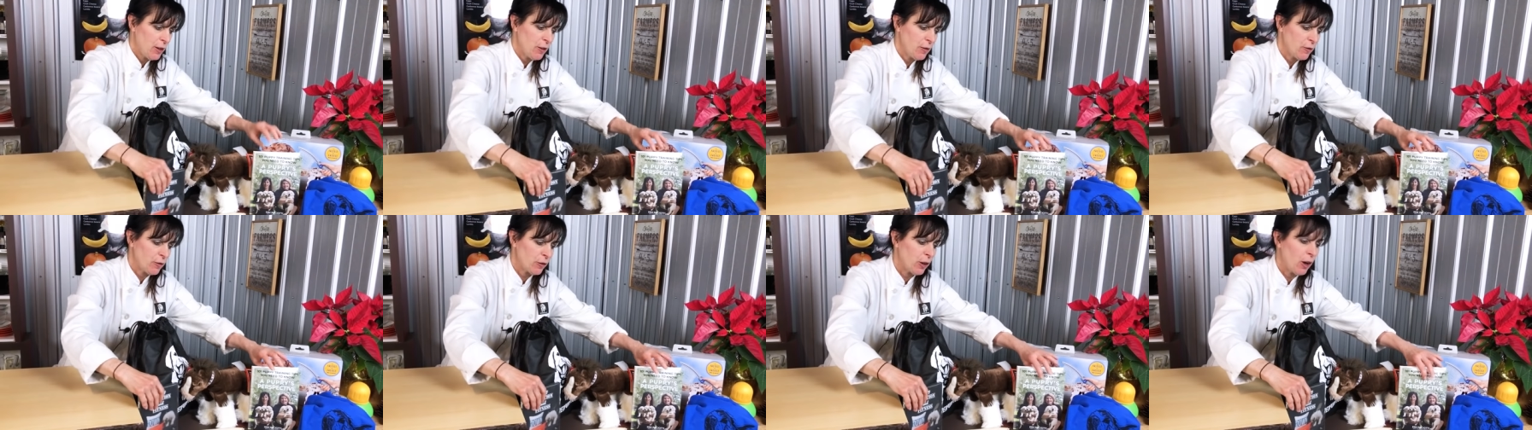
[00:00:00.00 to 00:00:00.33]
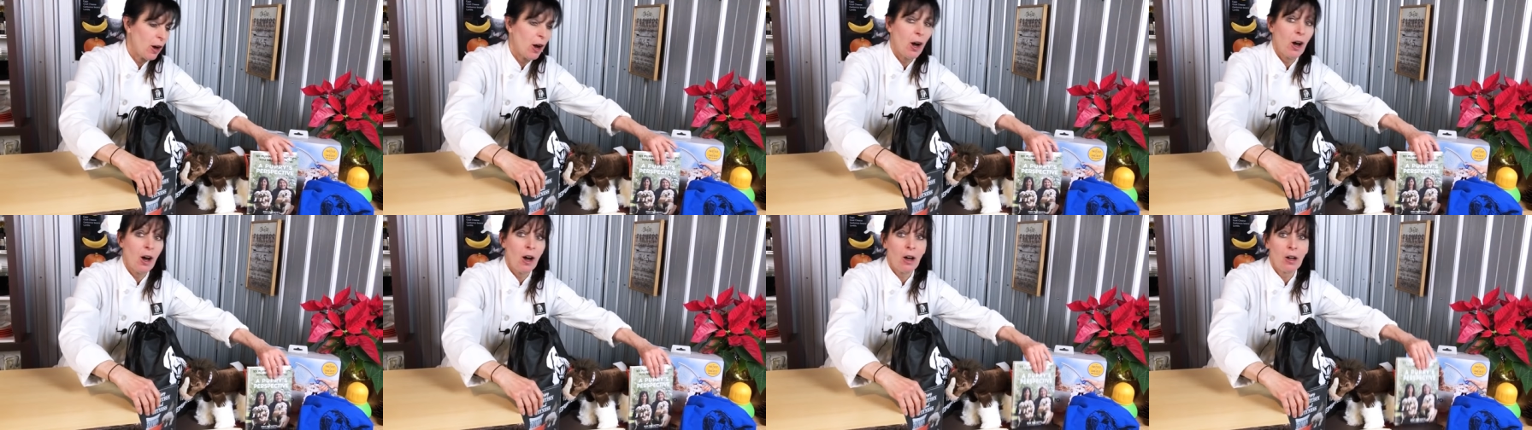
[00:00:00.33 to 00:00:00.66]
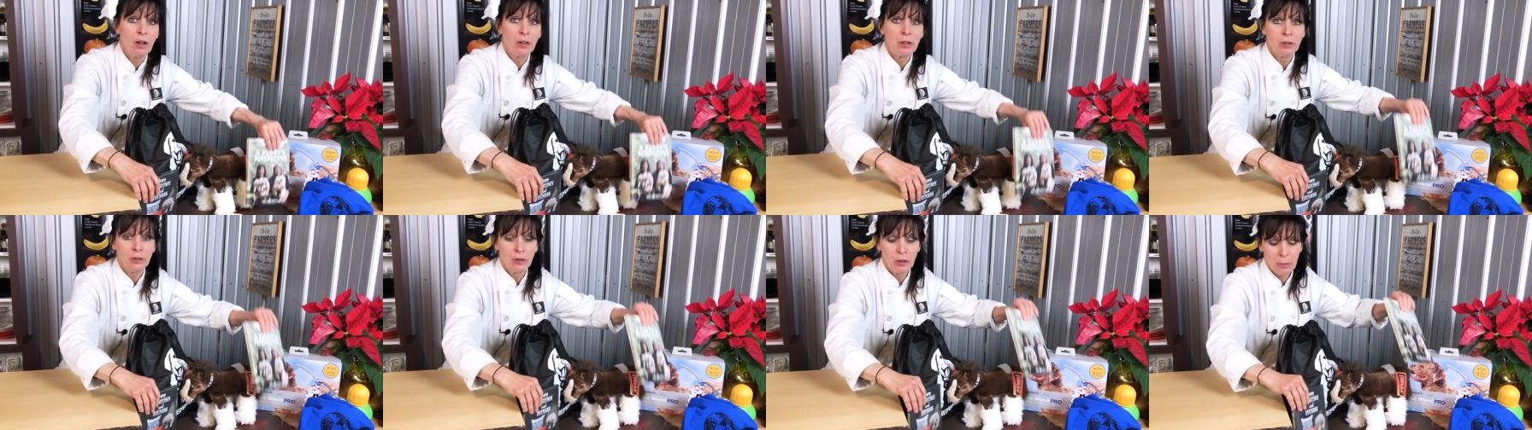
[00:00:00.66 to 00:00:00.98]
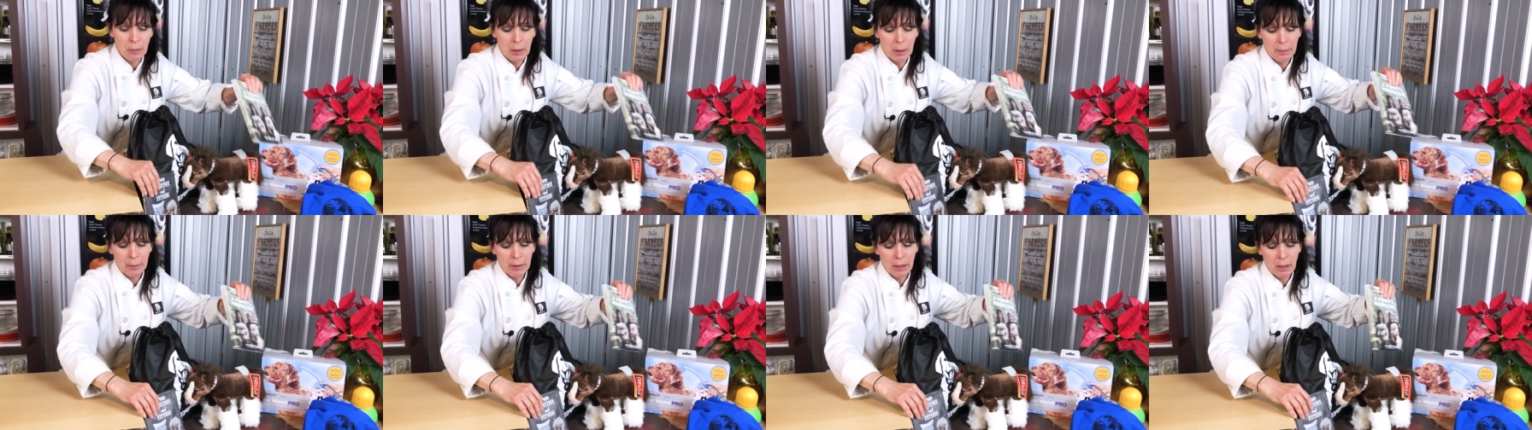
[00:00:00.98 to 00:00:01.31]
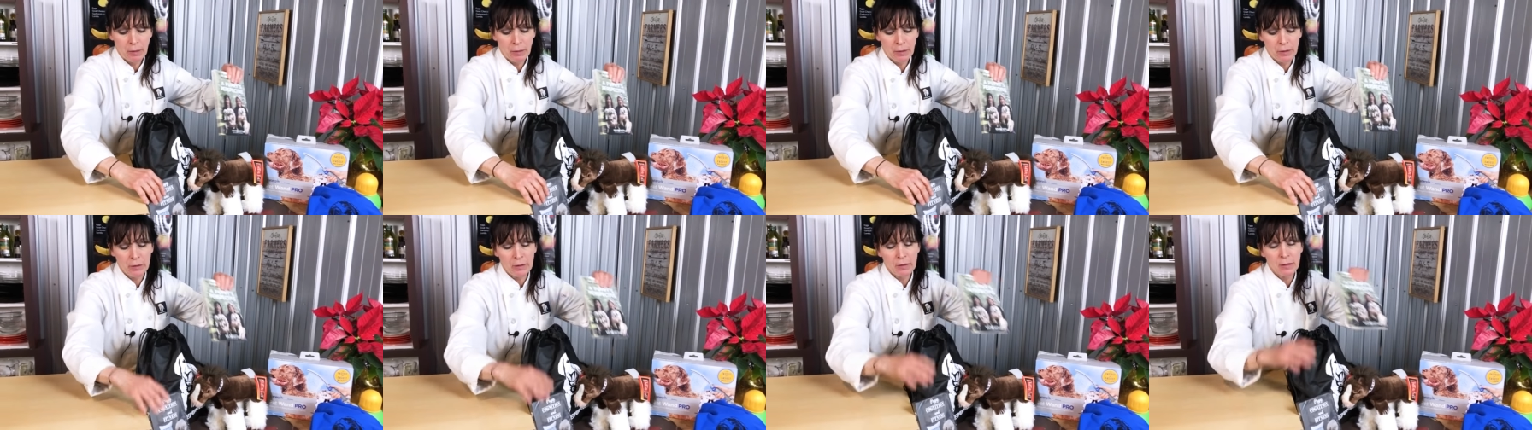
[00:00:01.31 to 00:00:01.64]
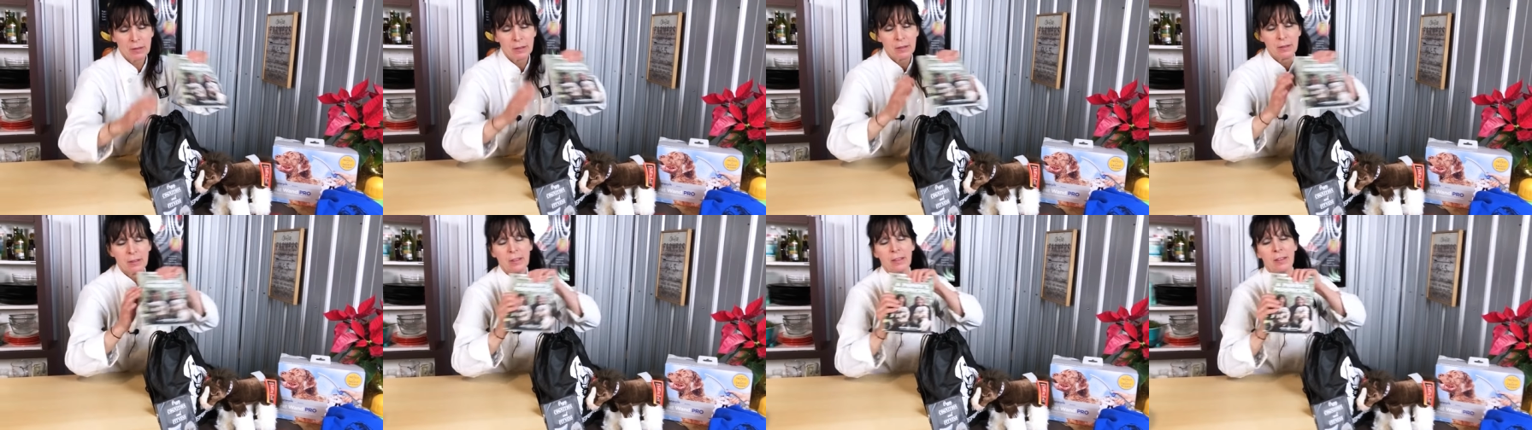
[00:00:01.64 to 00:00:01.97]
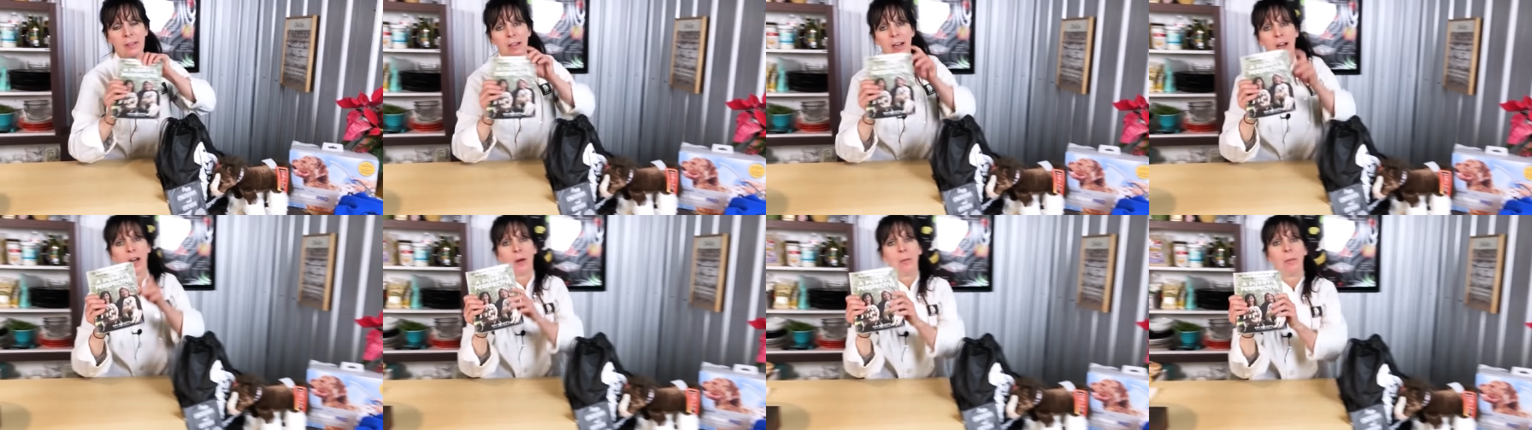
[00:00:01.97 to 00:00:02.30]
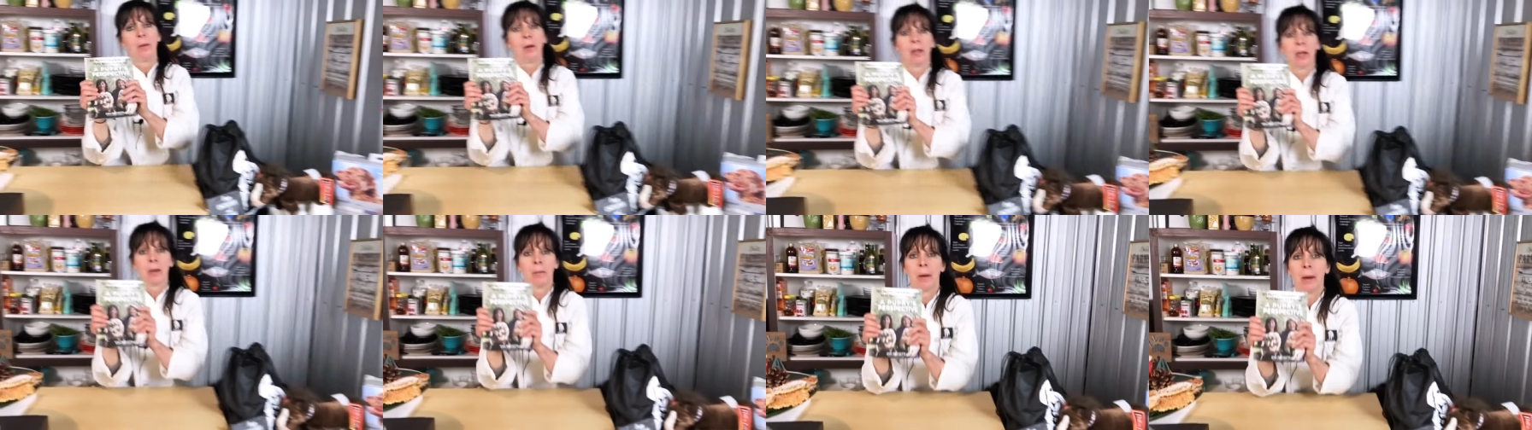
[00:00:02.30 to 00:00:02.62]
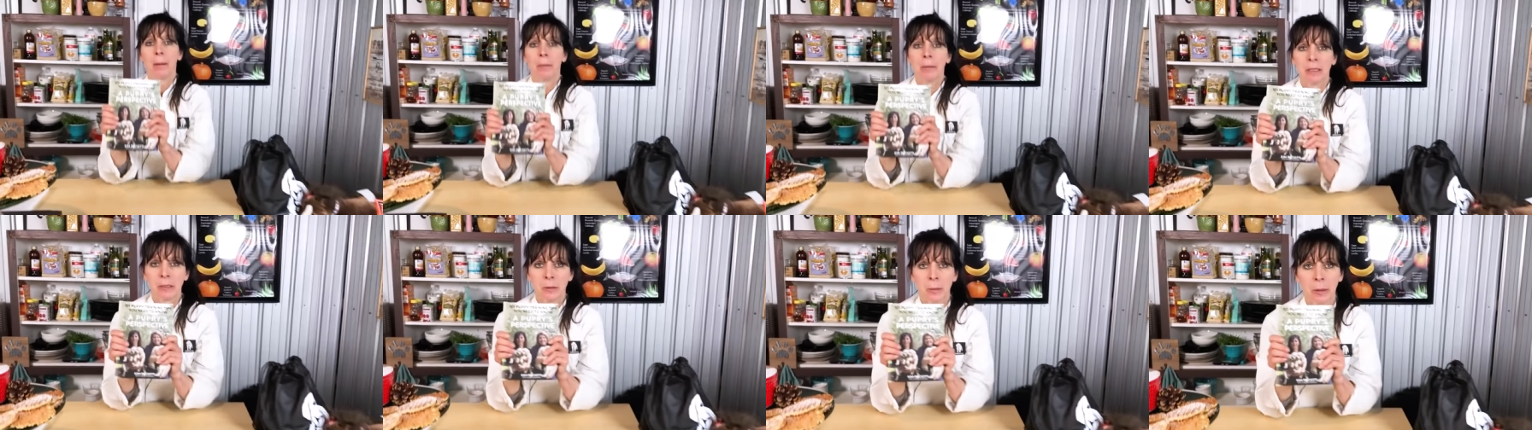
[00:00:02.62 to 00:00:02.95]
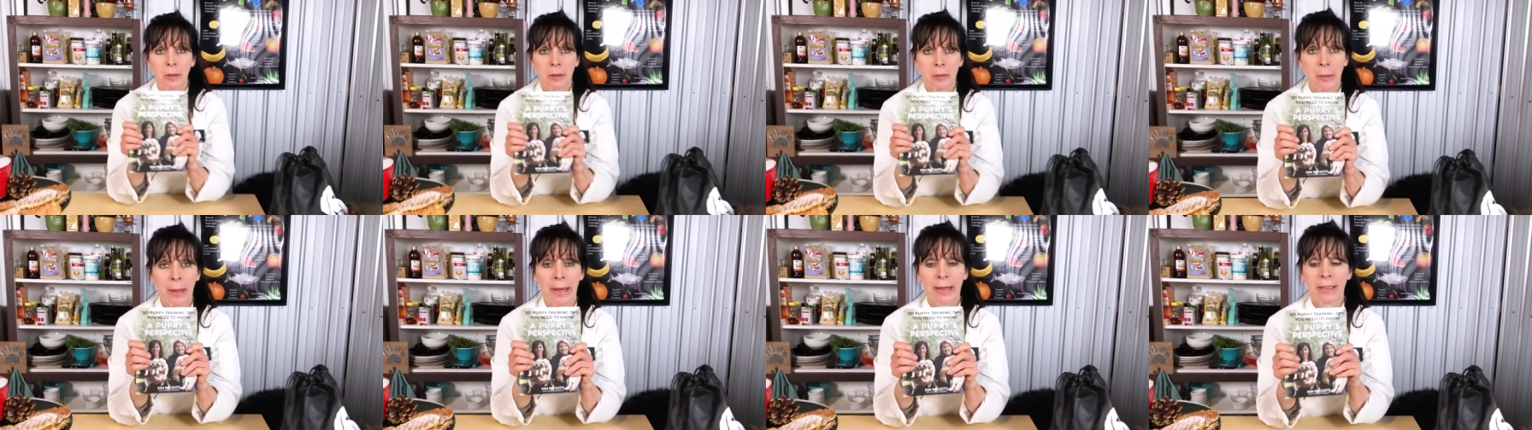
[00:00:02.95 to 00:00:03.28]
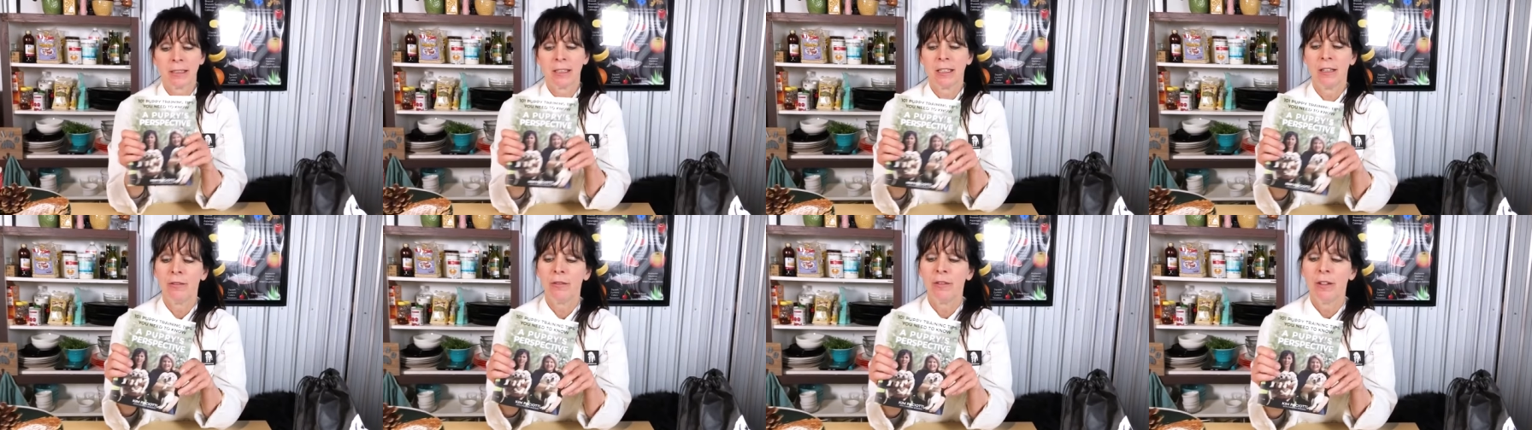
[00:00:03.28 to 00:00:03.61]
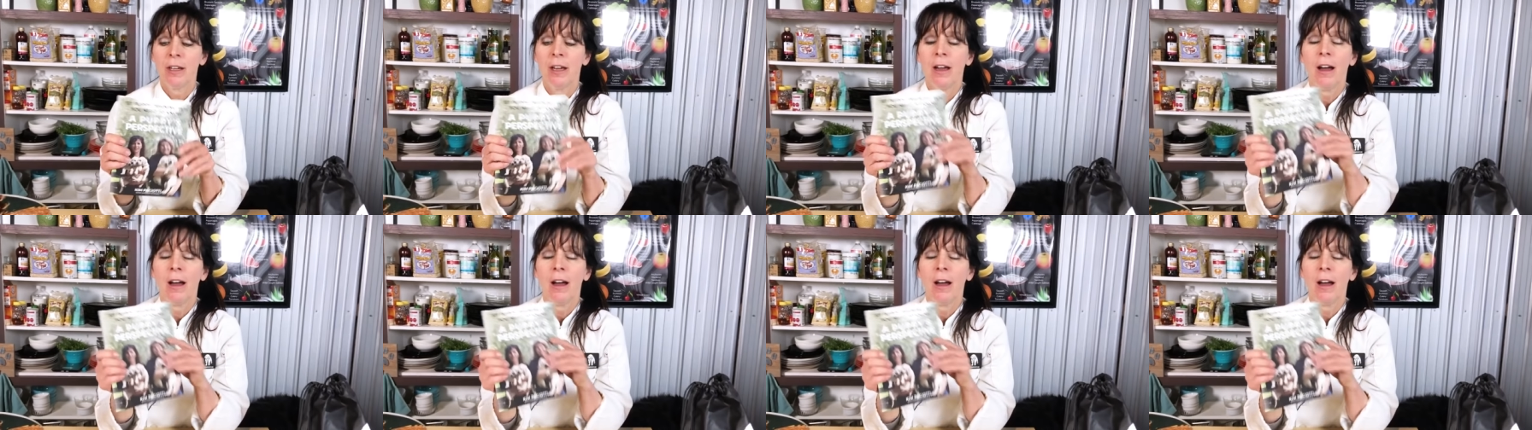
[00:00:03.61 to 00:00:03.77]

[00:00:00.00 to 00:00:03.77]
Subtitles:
for all new puppy owners, our book, A Puppy's Perspective.